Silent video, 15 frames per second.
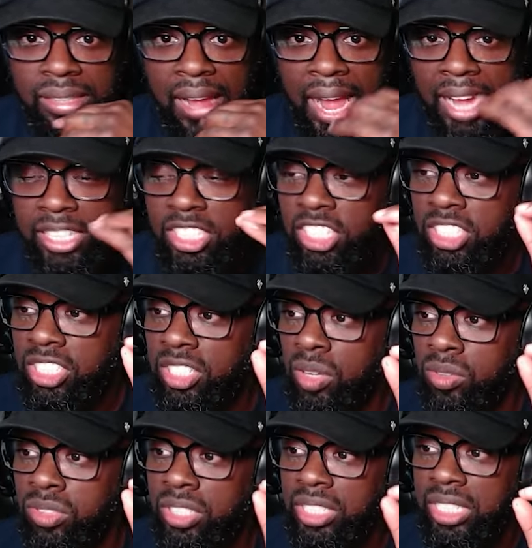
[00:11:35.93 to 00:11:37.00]
I just
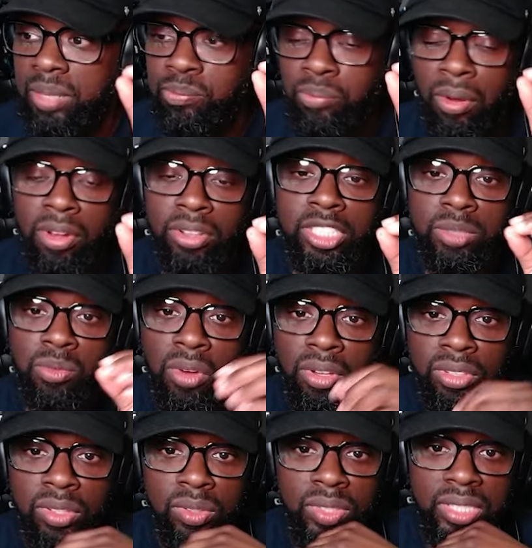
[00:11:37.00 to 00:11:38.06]
don't see Baltimore
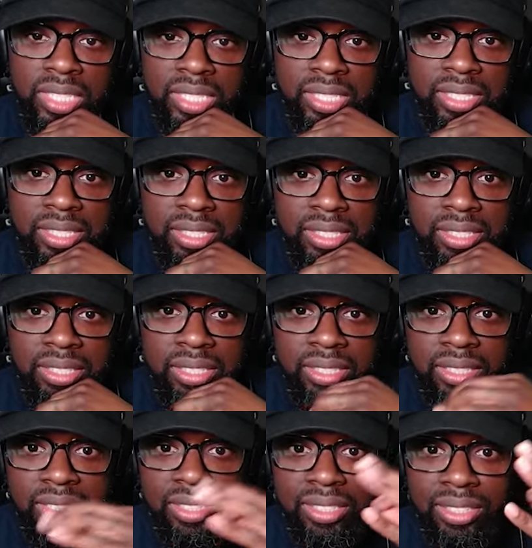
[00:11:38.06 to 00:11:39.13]
losing
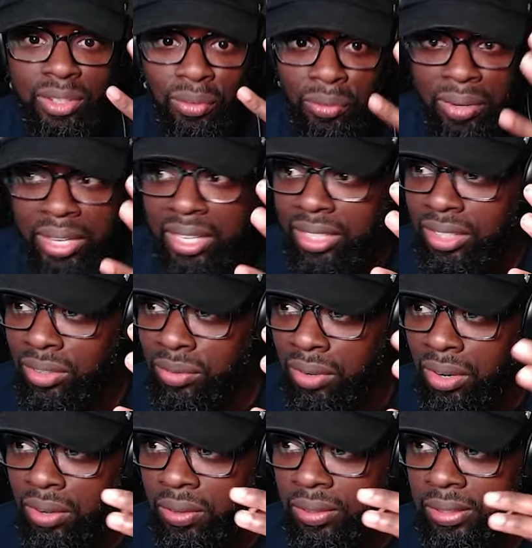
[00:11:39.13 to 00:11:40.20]
three in a
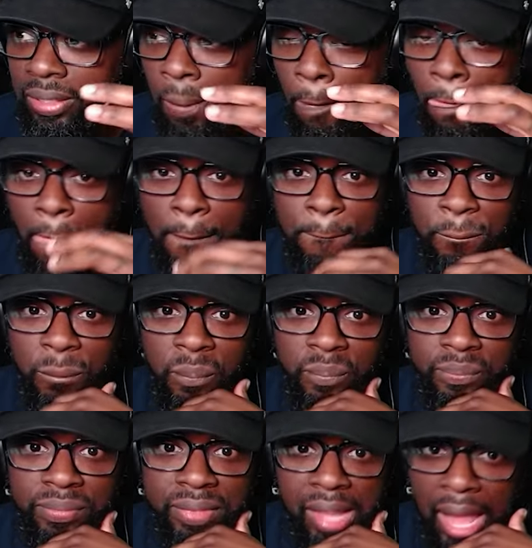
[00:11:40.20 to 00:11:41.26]
row.
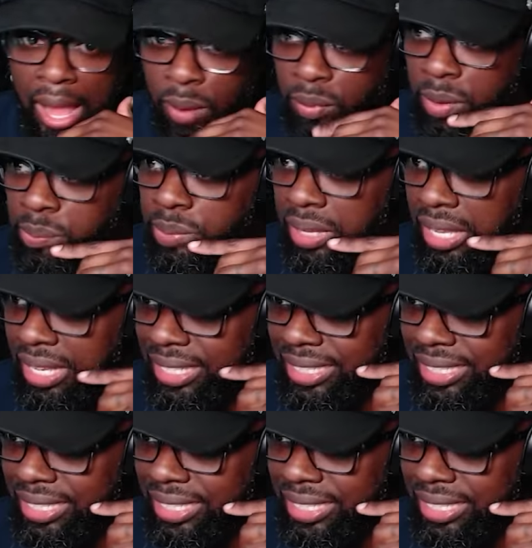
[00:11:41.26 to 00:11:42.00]
That would be